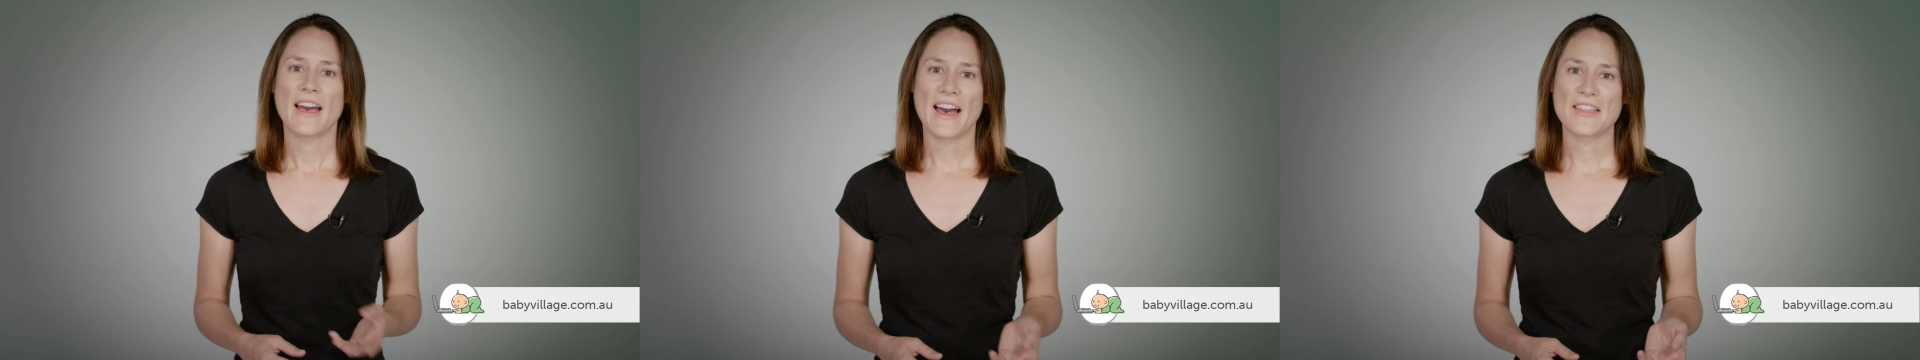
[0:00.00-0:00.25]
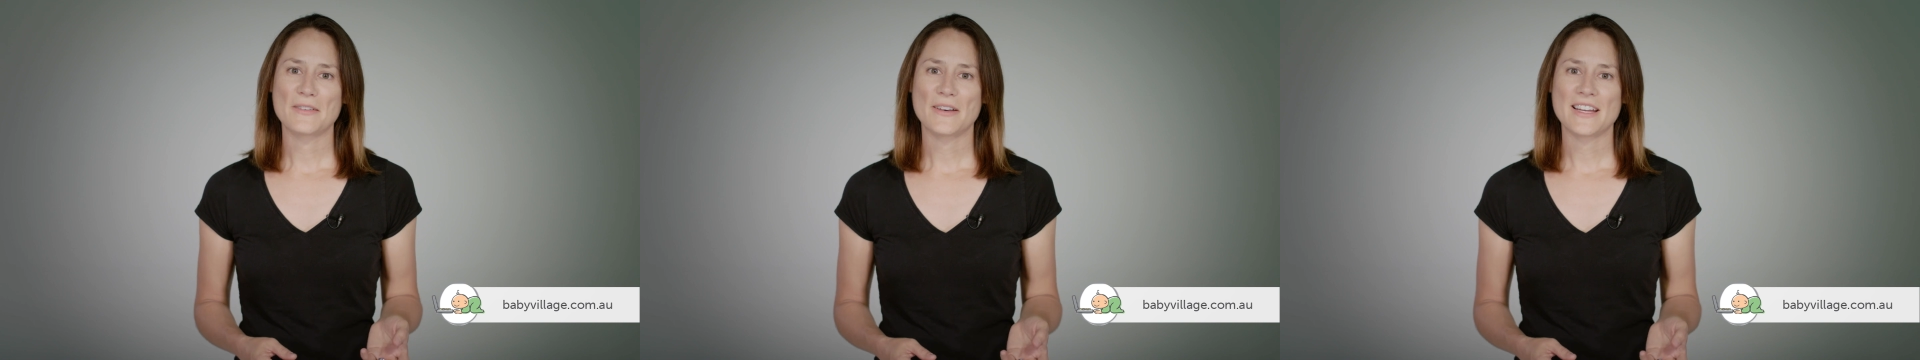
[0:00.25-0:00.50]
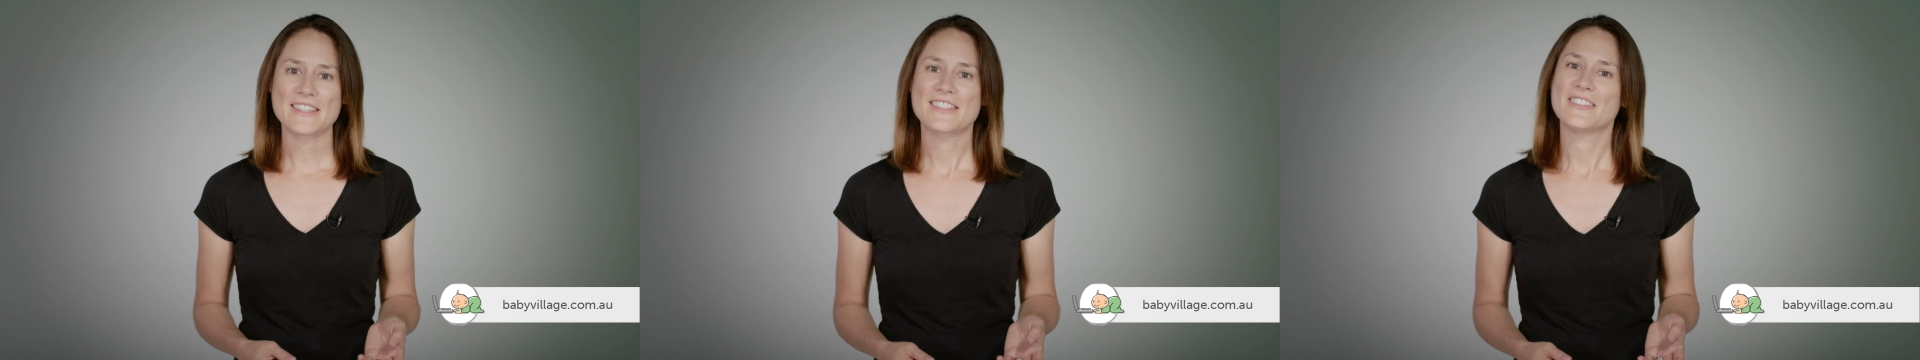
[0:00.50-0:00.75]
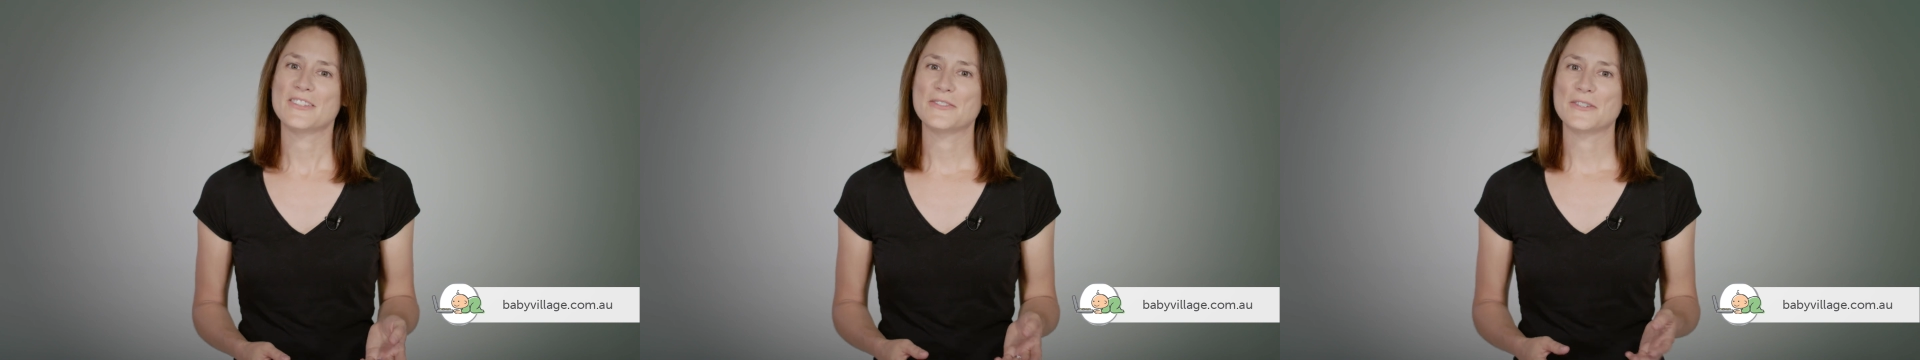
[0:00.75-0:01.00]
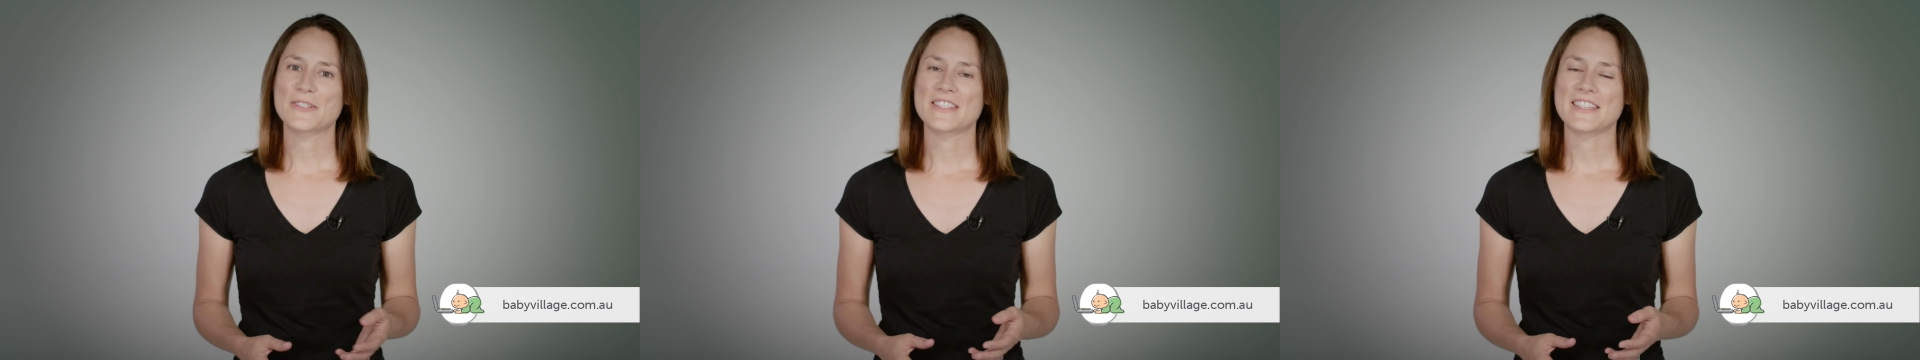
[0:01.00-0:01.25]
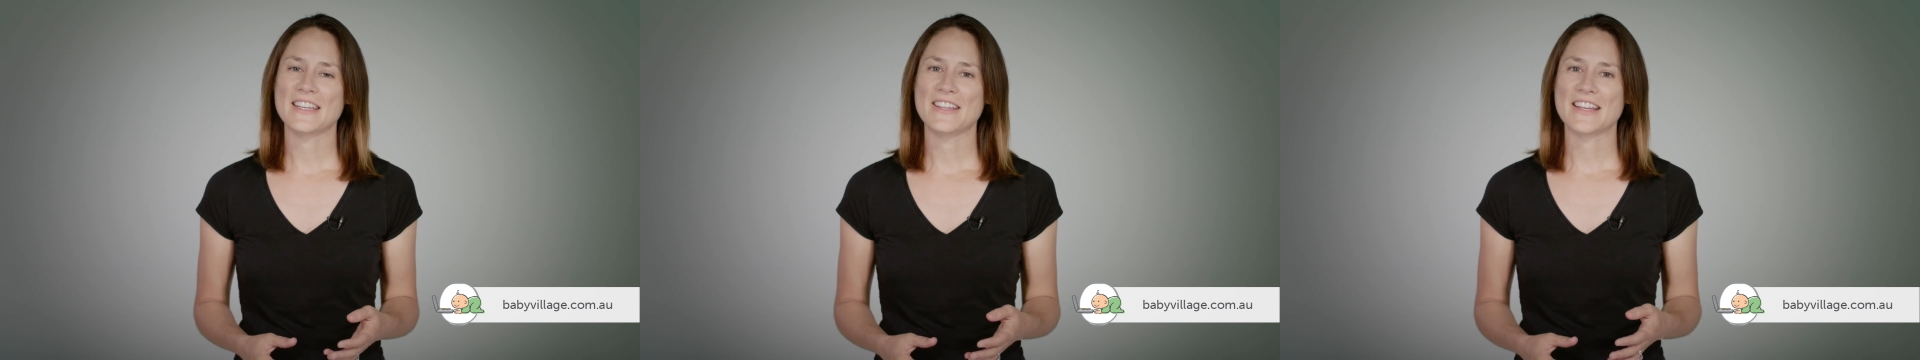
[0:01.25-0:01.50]
Otherwise, look forward to
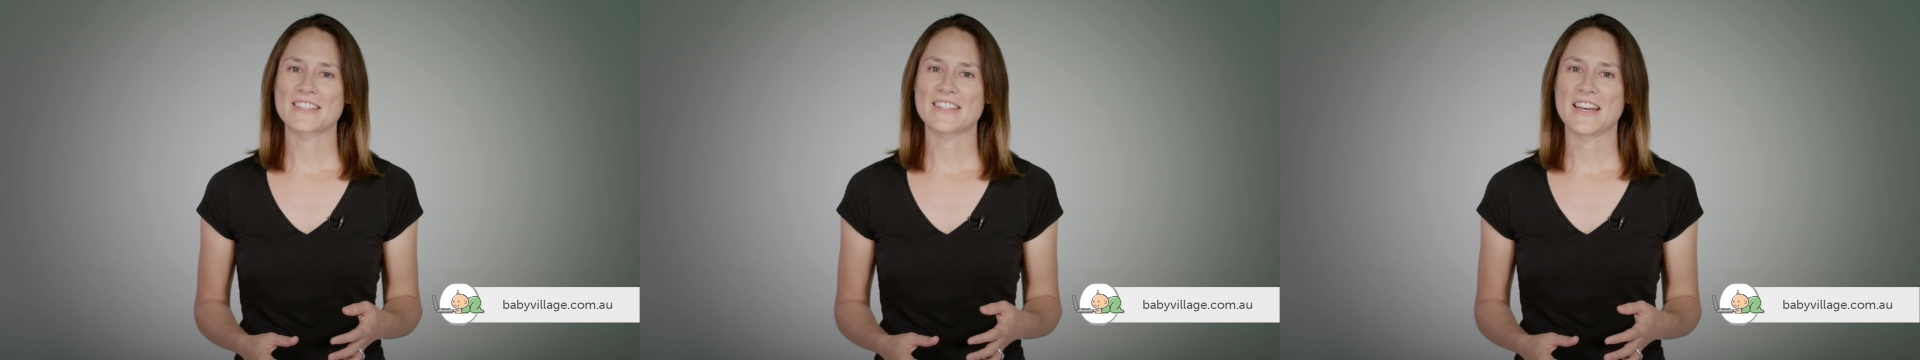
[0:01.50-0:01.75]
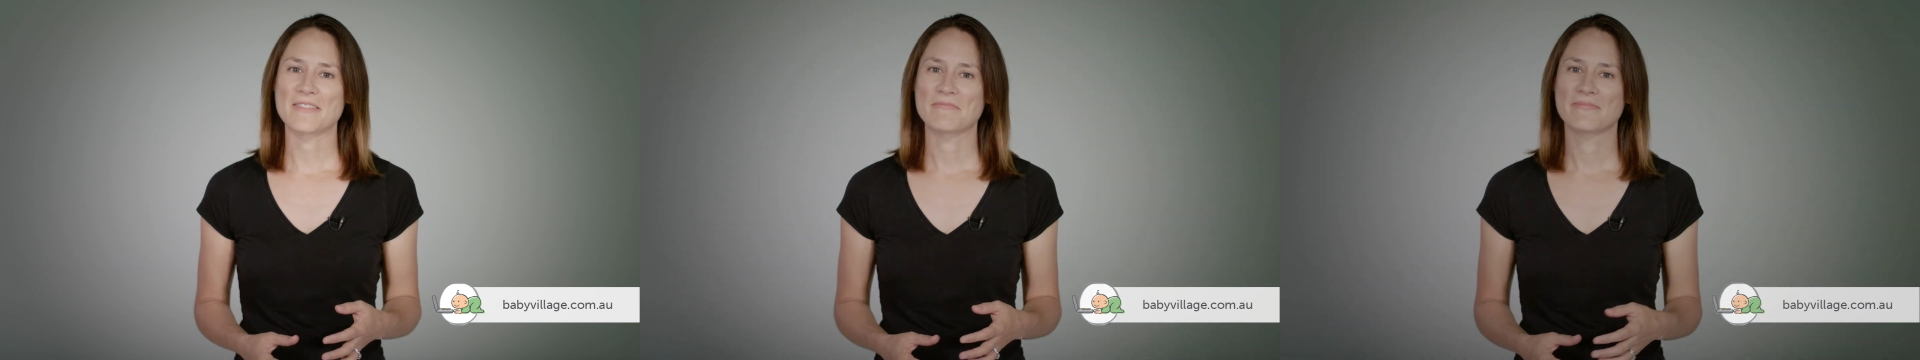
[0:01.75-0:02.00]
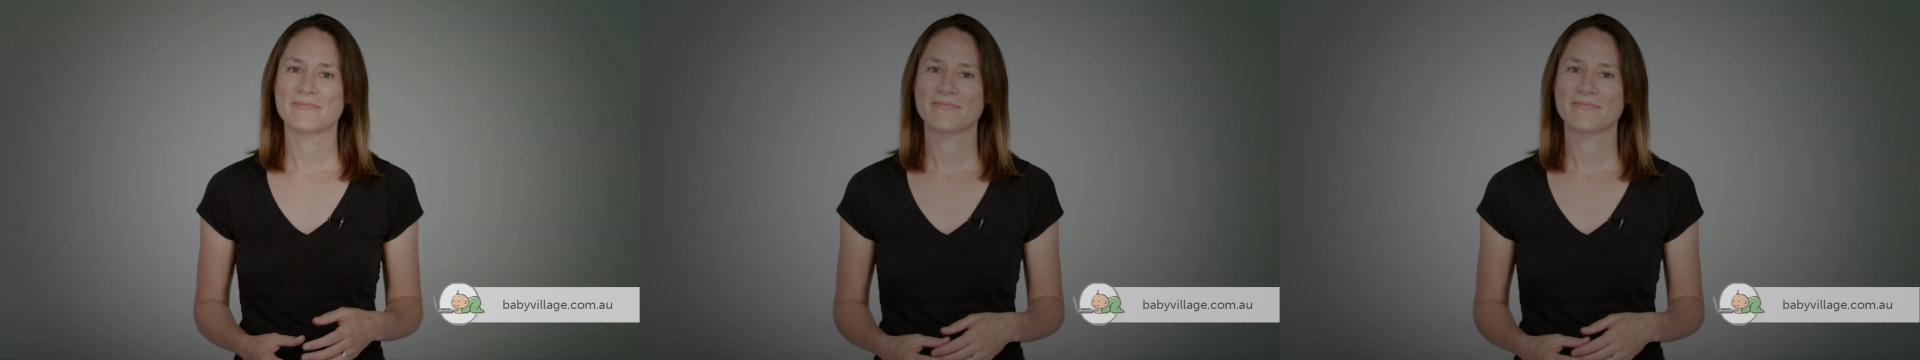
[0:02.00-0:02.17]
seeing you next time.